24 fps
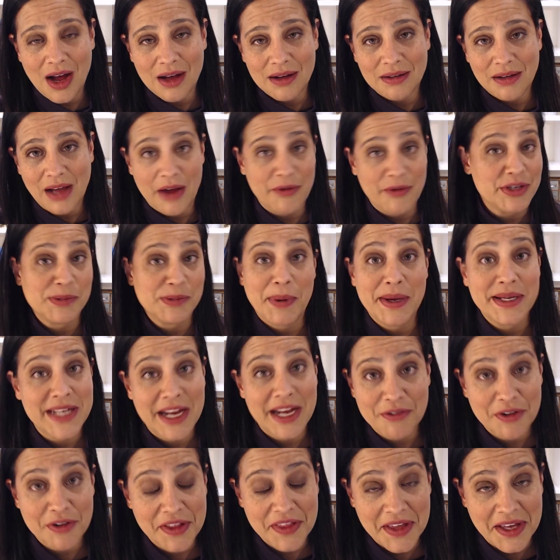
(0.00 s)
I respond to
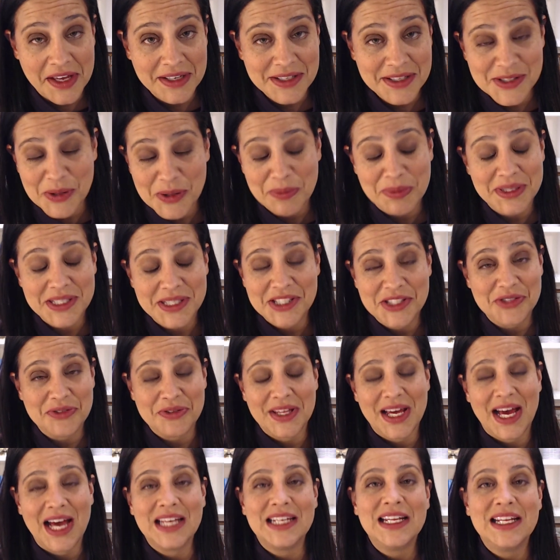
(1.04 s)
everything, so please do
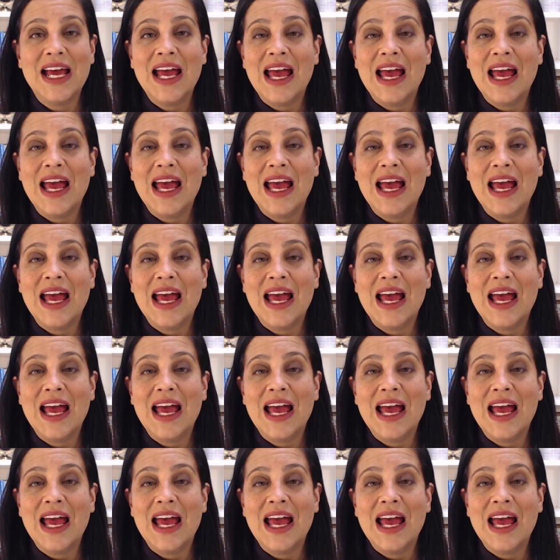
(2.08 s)
that.